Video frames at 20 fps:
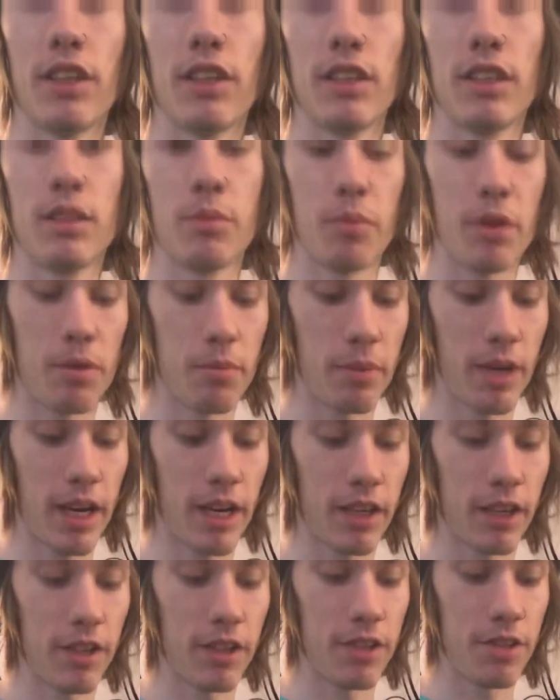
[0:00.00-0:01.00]
spin back
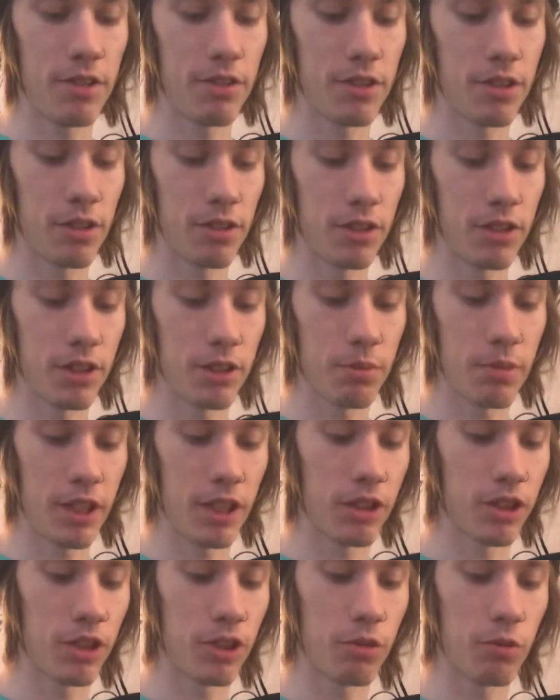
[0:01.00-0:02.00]
on you, so just make
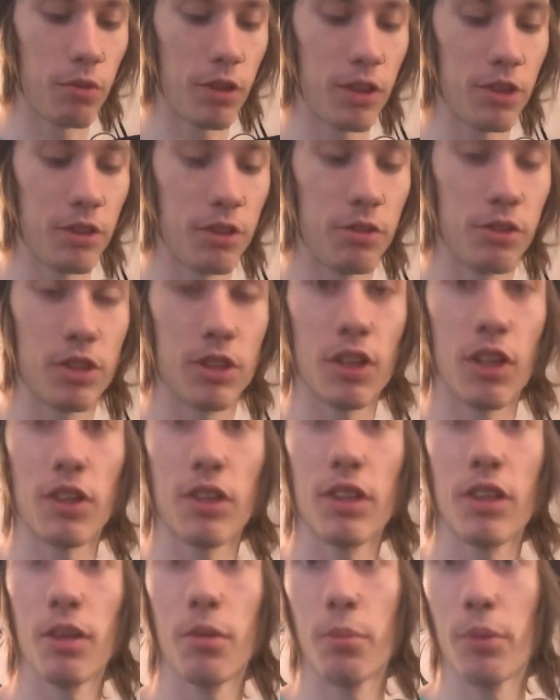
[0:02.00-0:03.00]
sure while you
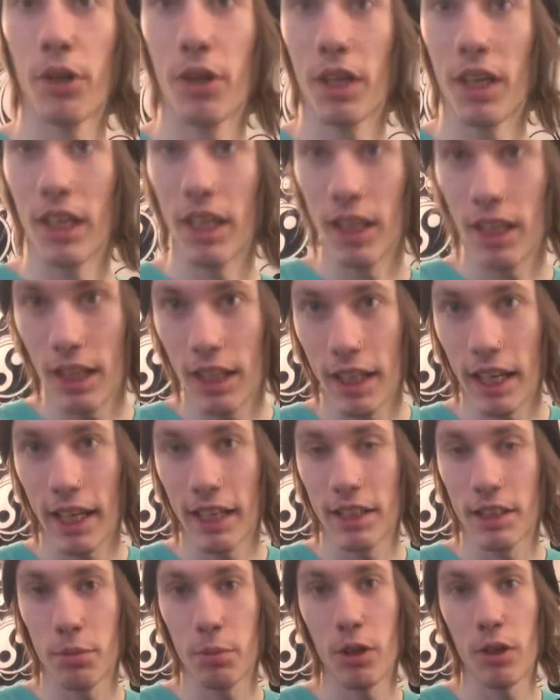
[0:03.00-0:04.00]
start putting in the next
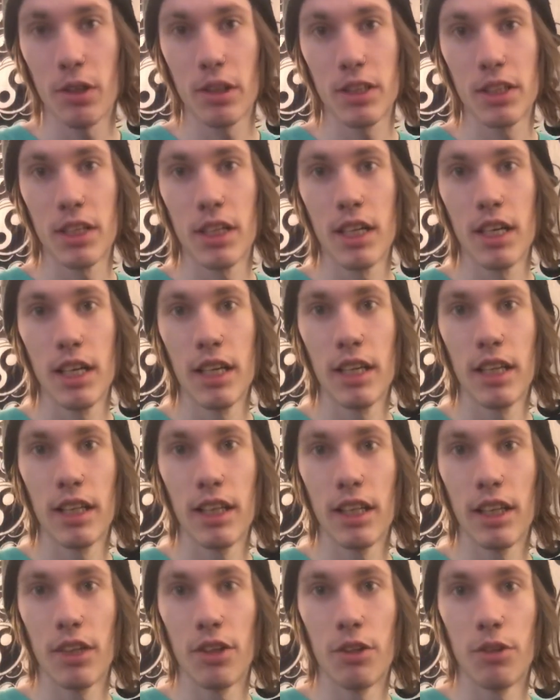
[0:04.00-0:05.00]
spokes
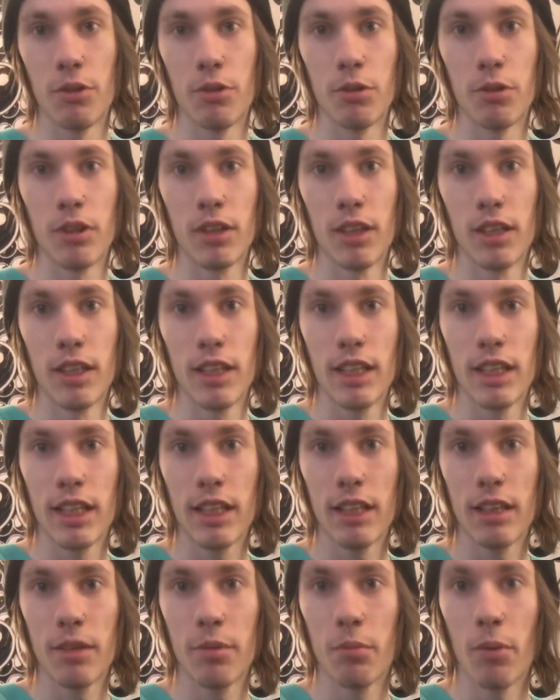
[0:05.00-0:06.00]
that you
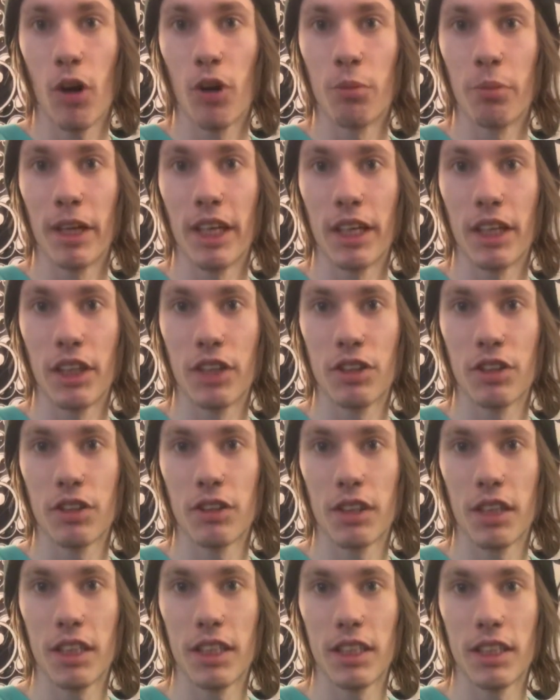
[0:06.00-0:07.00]
are making sure
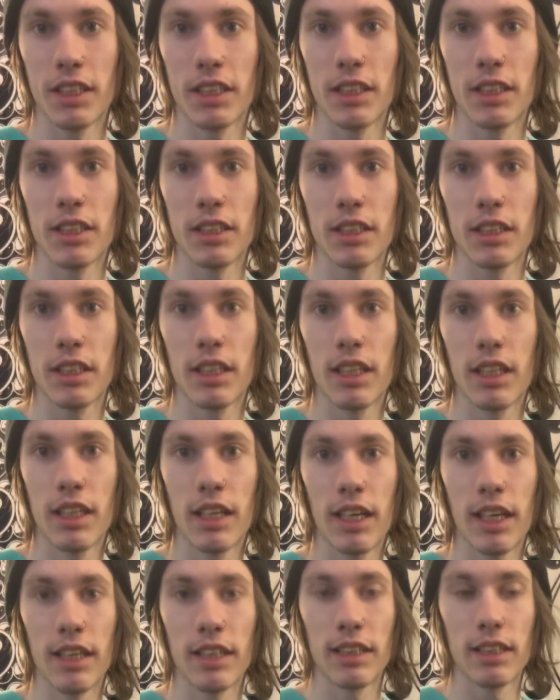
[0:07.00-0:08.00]
that this is
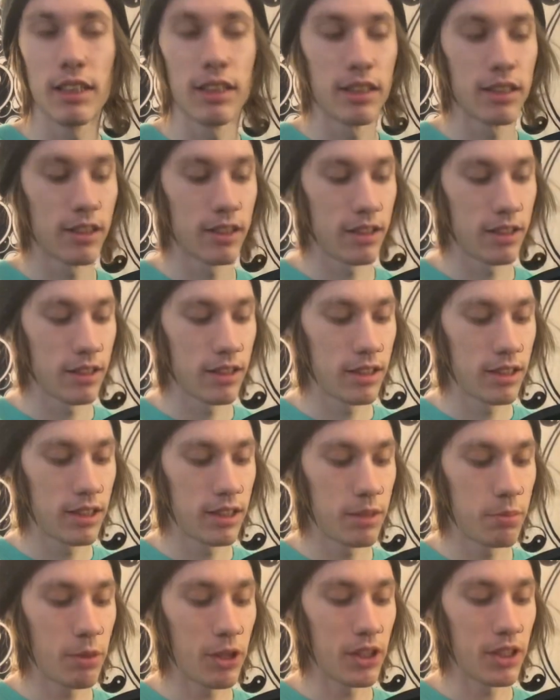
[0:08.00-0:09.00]
as
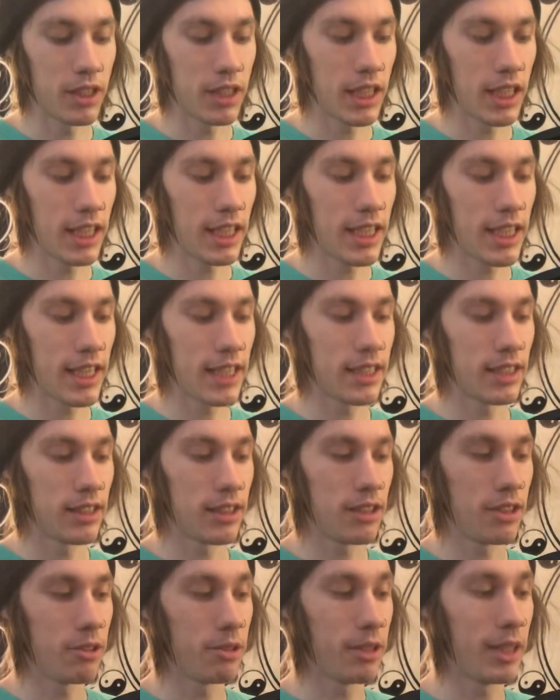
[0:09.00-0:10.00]
spun tight as
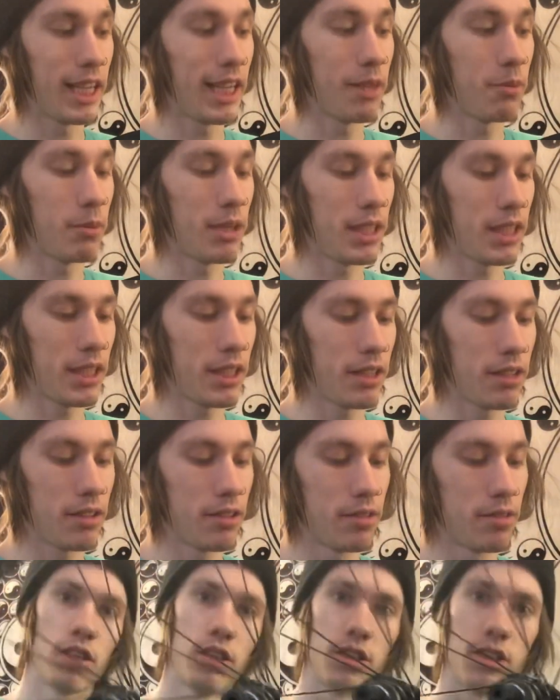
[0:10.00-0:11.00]
you can make it.
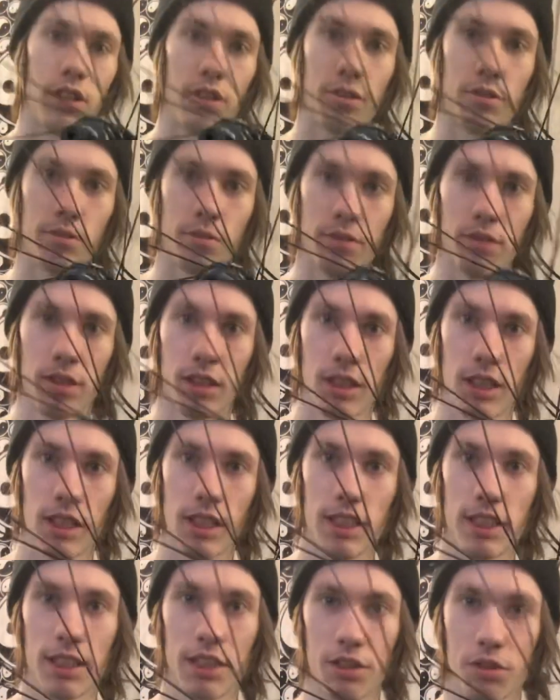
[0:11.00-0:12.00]
So
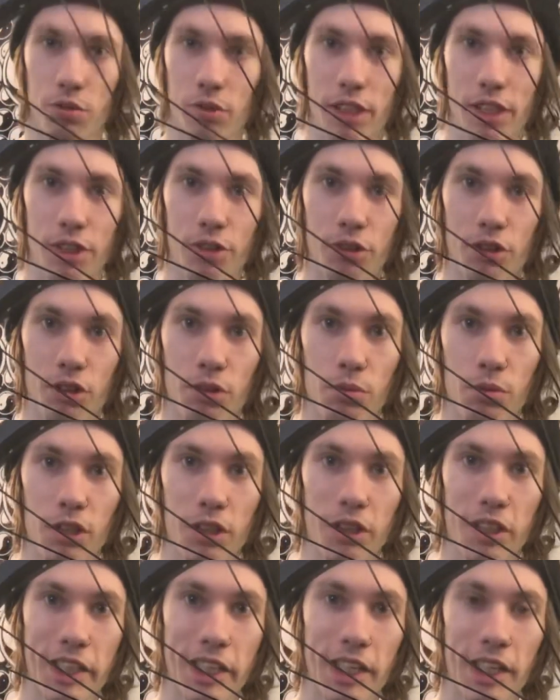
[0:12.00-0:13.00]
this is what you should be
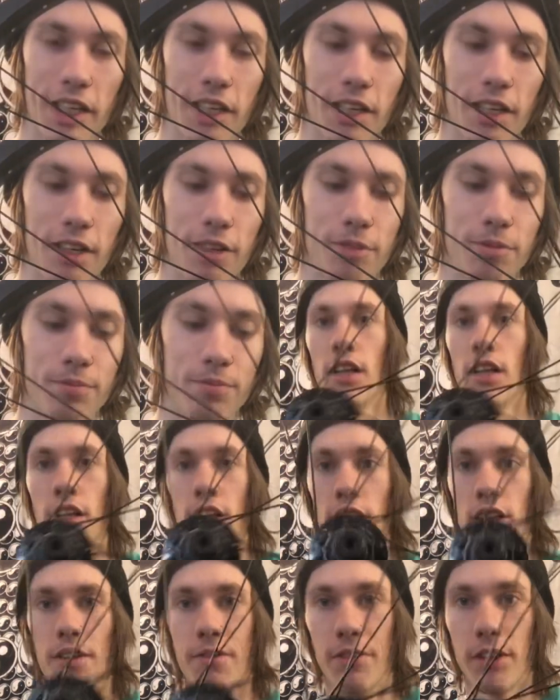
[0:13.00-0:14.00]
looking at now.
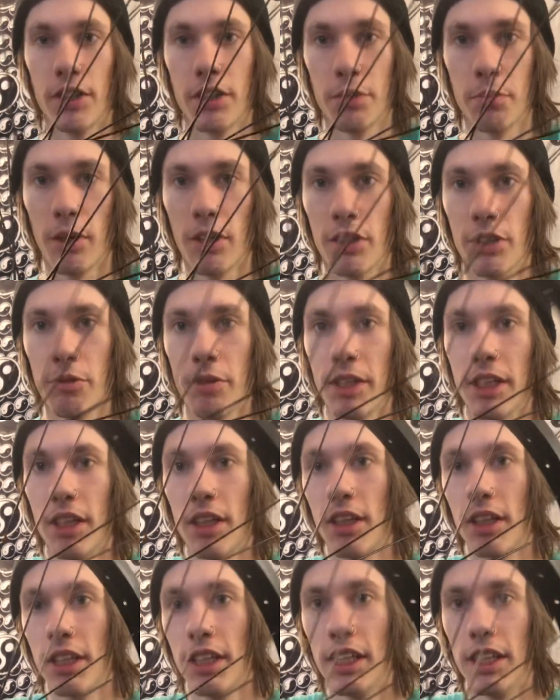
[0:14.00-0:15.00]
The first spokes we did
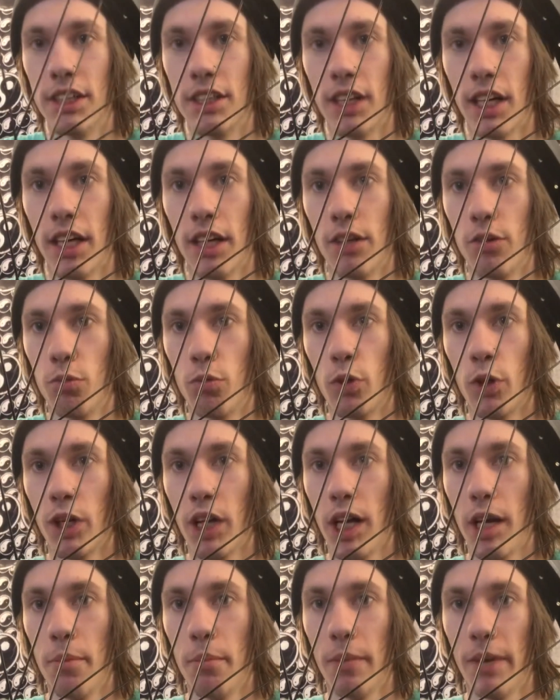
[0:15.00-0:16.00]
on each side were
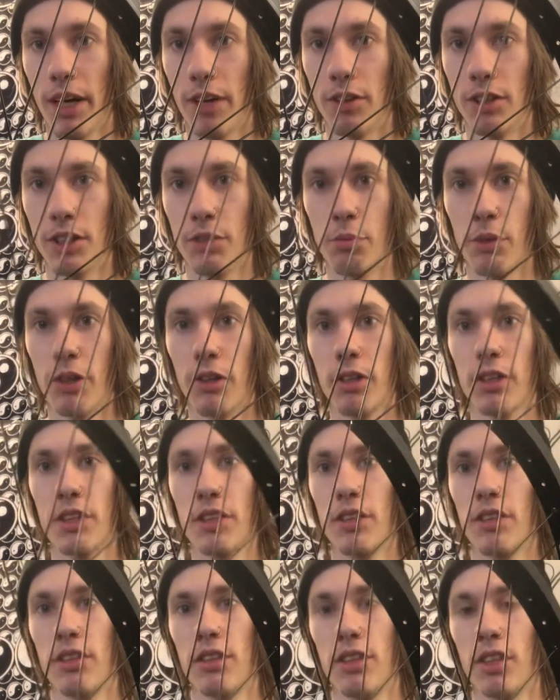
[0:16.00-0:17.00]
inbound spokes,
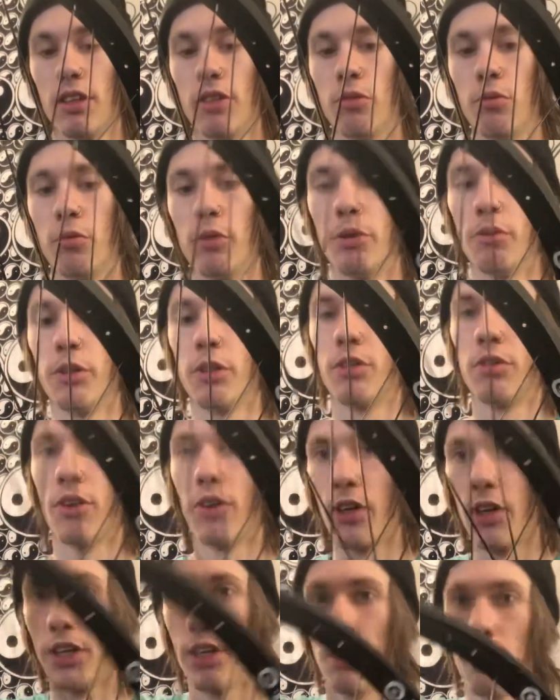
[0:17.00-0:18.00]
so we were
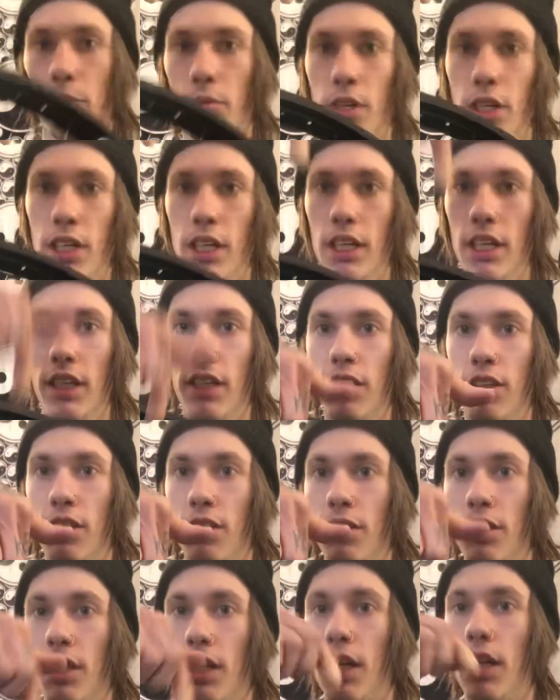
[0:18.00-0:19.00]
throwing them into
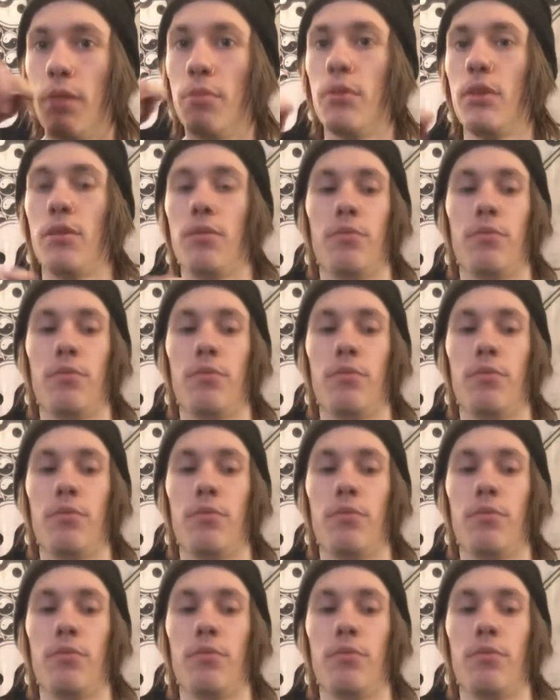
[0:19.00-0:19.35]
the hub.